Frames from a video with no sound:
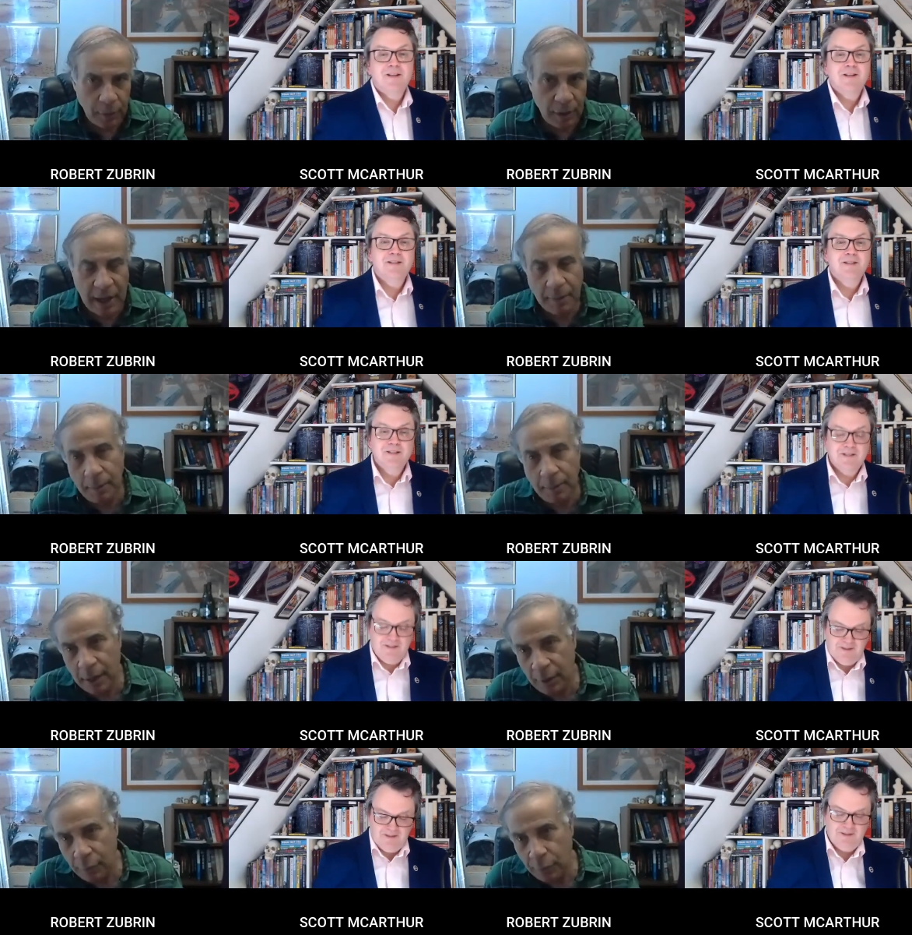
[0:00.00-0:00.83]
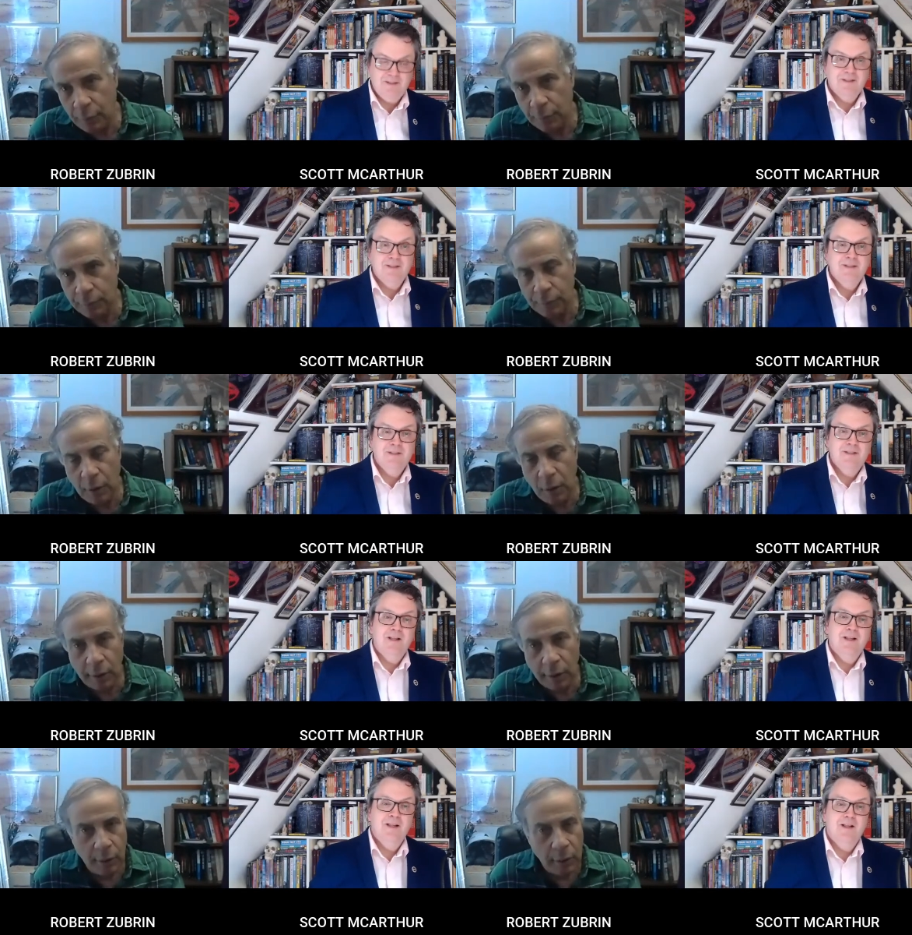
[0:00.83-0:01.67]
Speaker 1: like me who
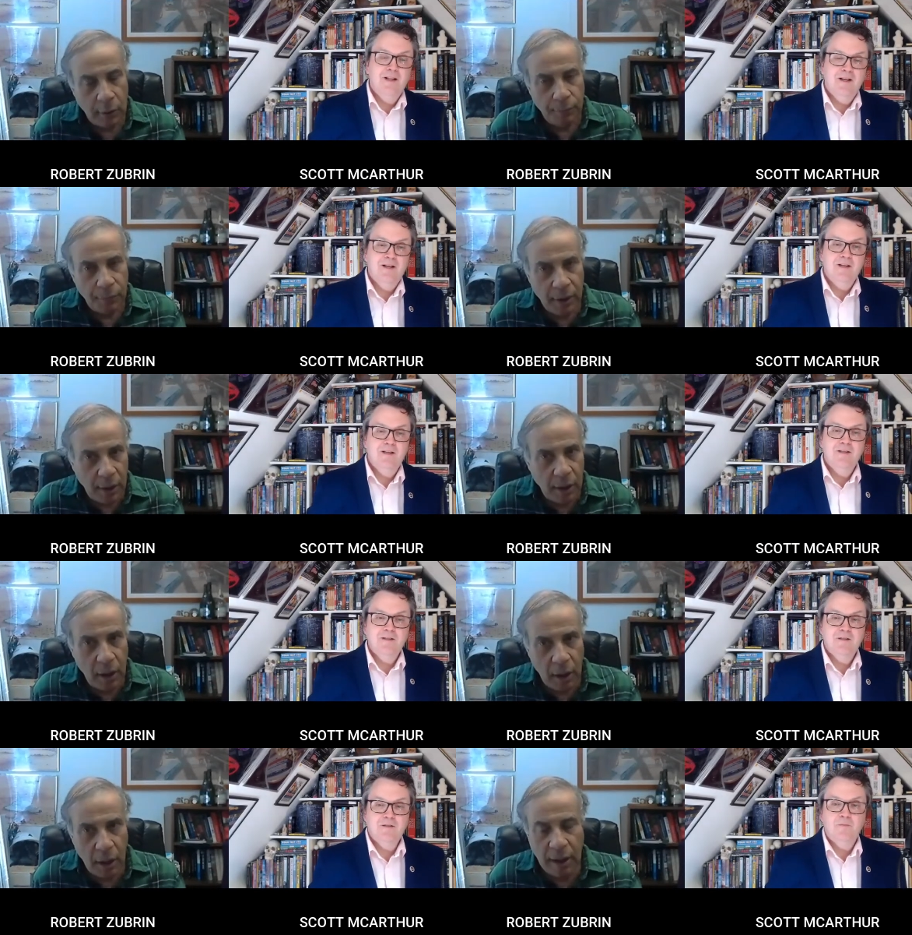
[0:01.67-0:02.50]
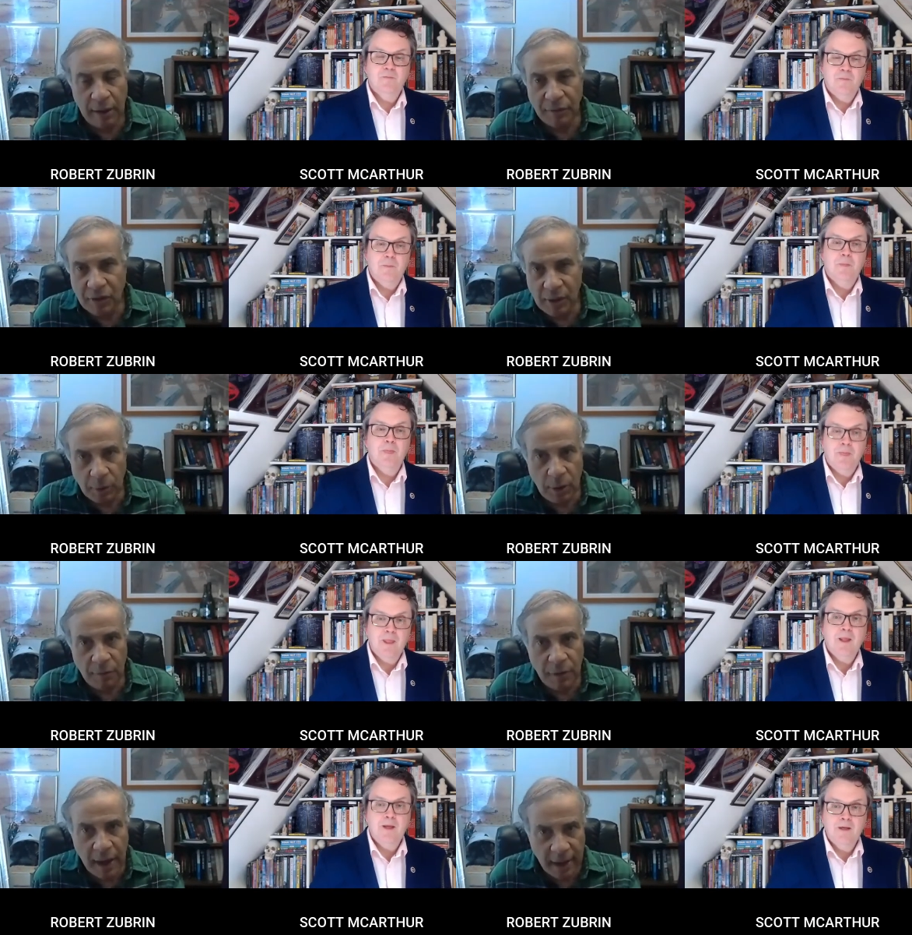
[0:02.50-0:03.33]
are uh, have some
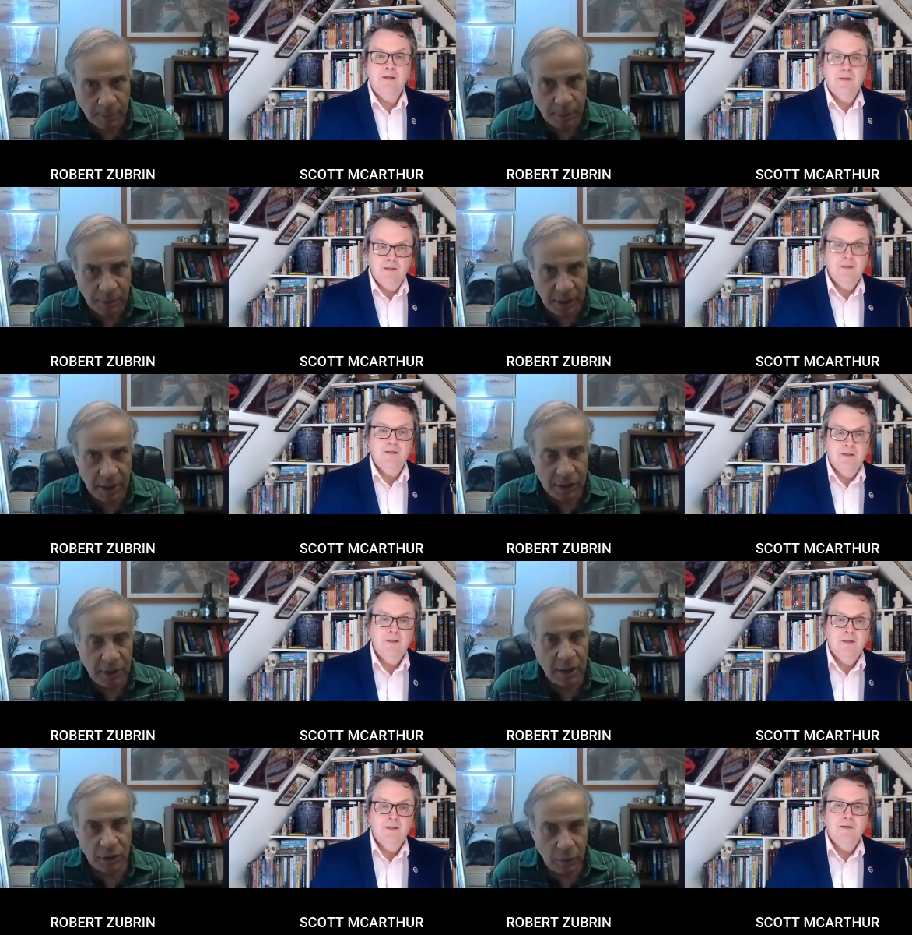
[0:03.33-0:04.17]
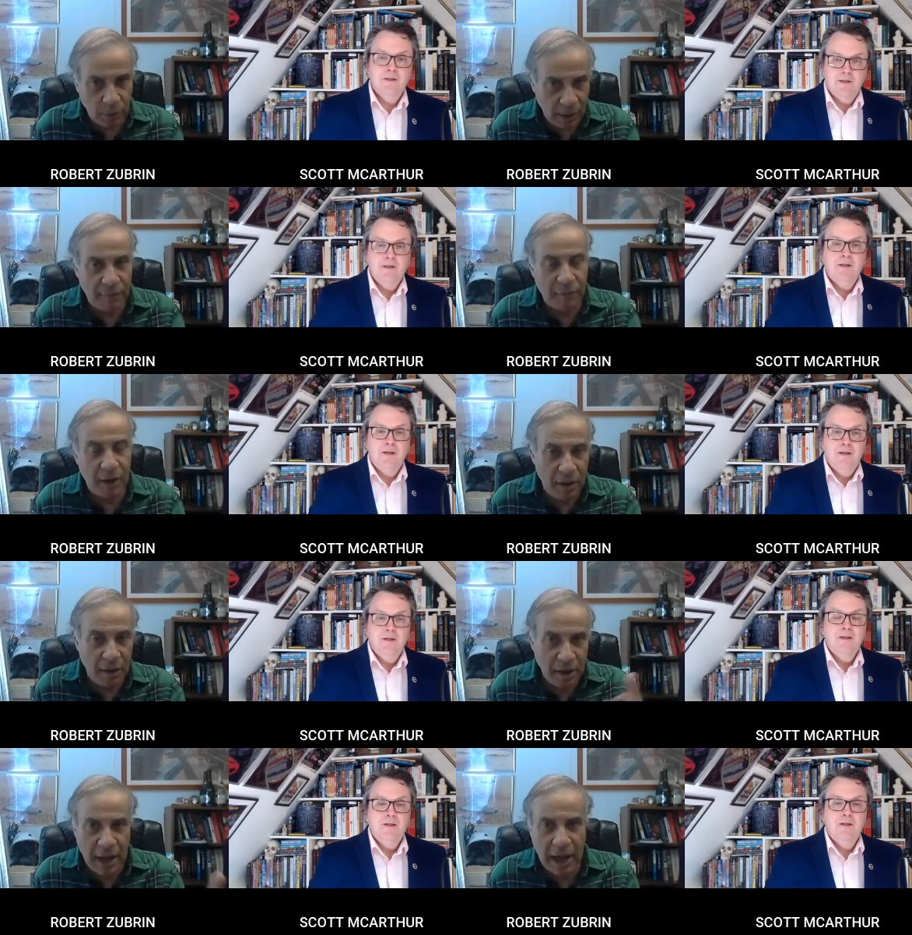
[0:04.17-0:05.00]
degree of expertise in this who live
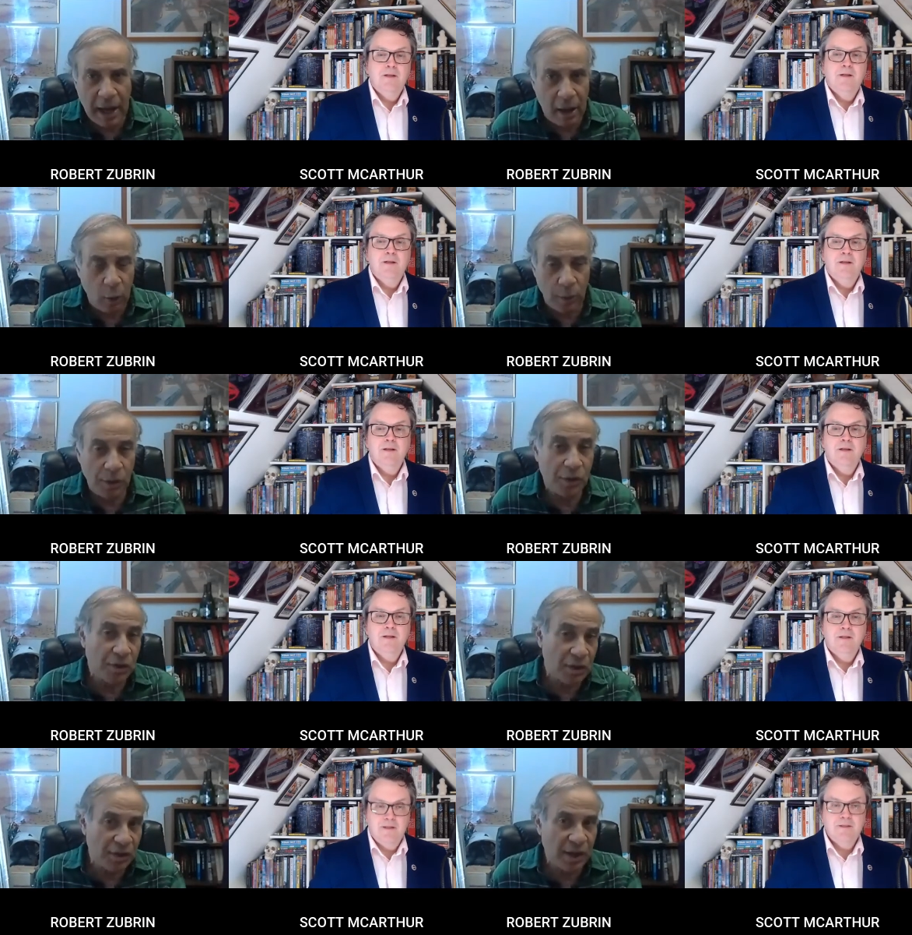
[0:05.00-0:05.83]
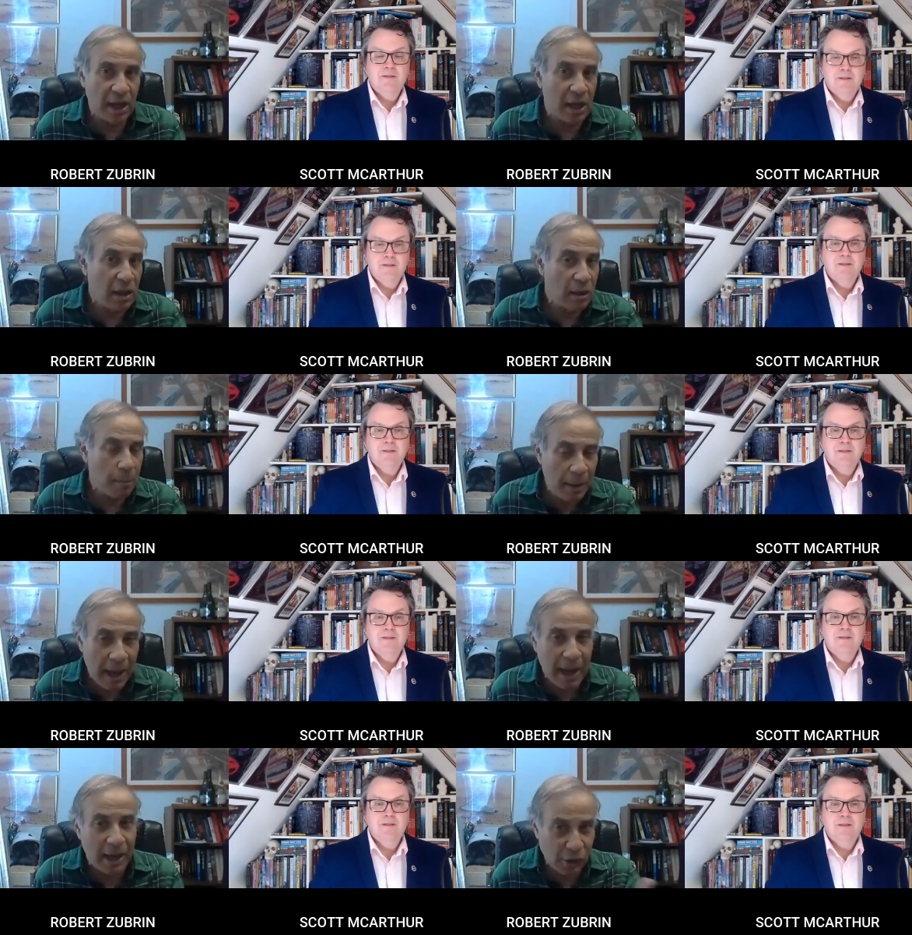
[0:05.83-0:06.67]
in the now, which is to say in the
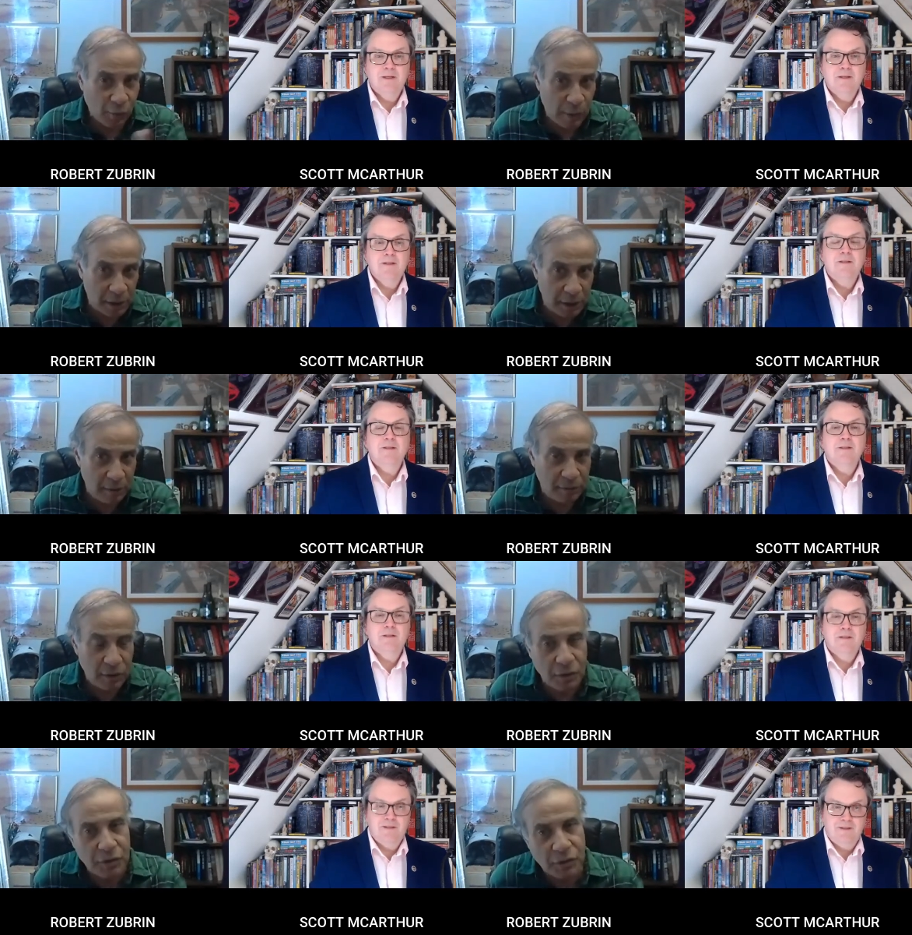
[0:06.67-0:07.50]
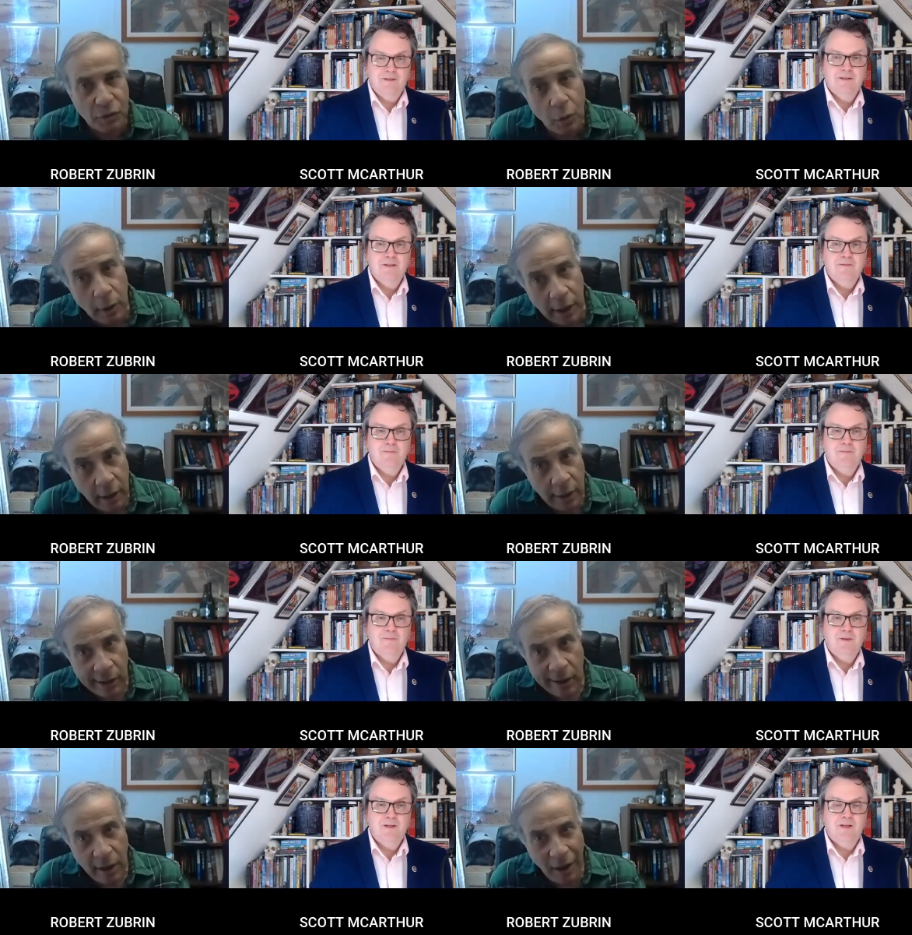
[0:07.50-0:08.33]
past relative to the story,
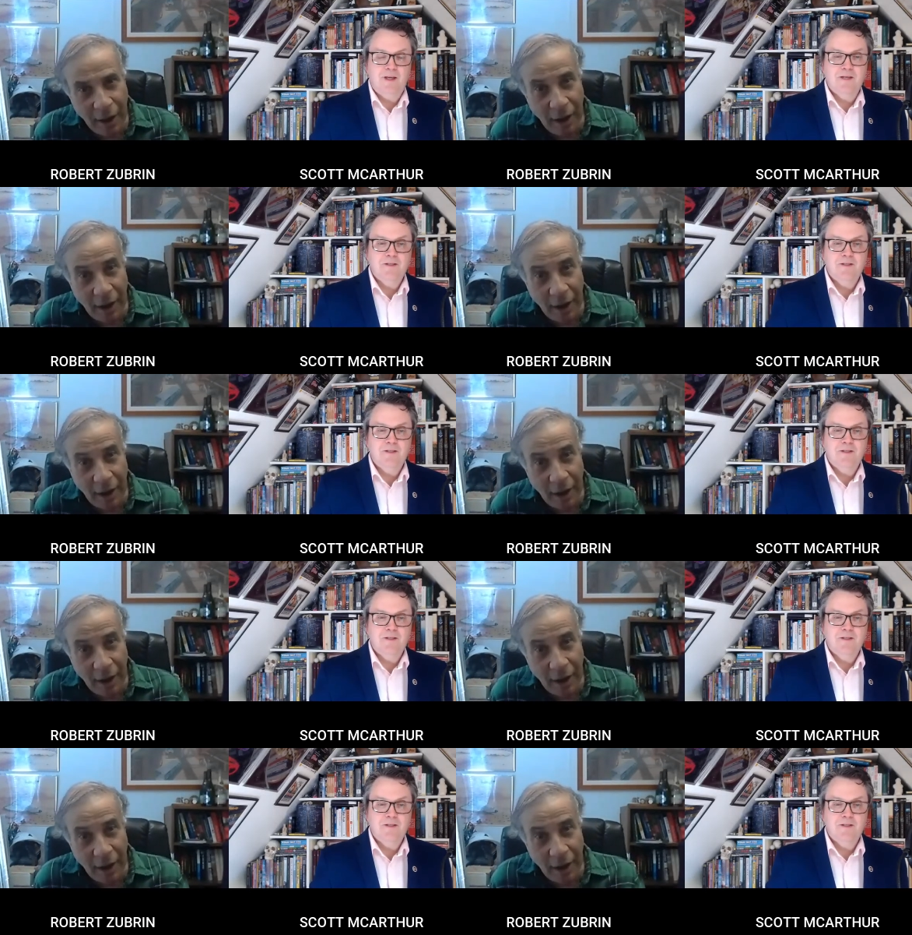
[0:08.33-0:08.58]
yes.